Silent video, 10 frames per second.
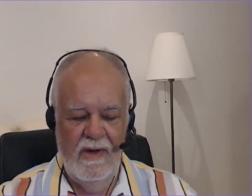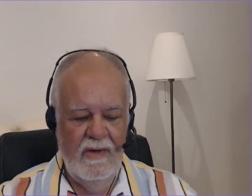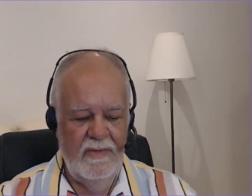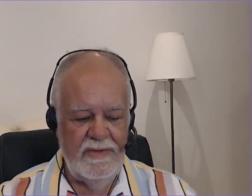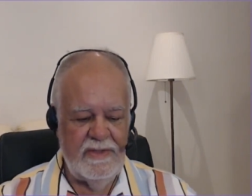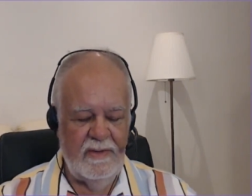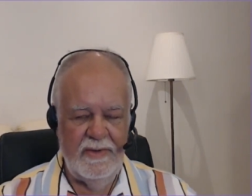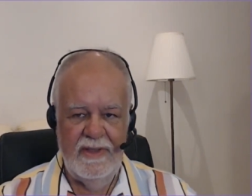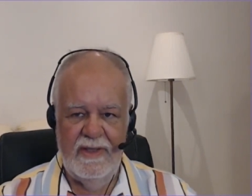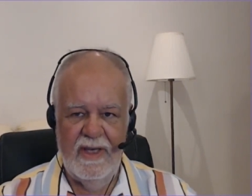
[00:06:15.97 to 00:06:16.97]
We'd still be
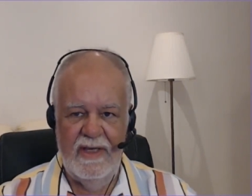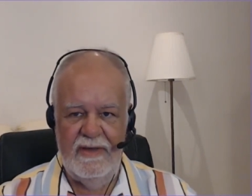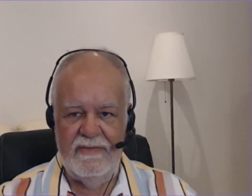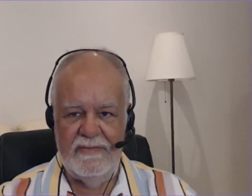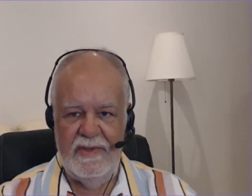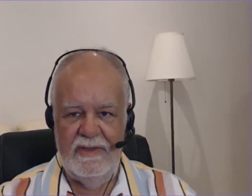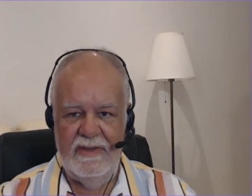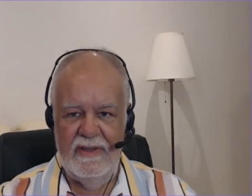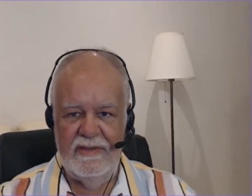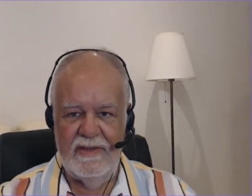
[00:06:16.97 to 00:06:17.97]
in caves
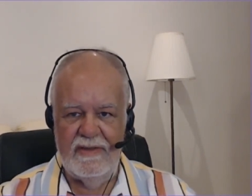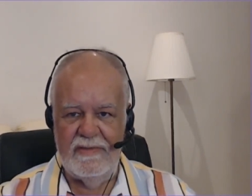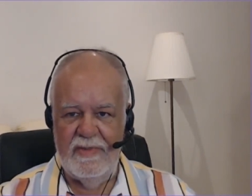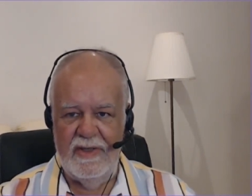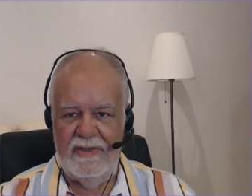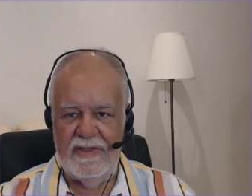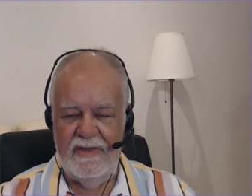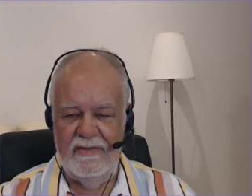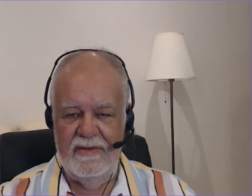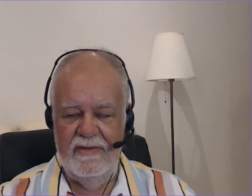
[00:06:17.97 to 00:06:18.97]
beating each other's brains
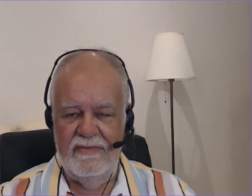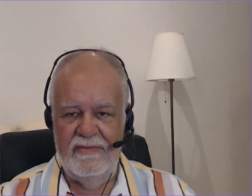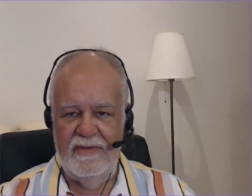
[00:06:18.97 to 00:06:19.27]
out if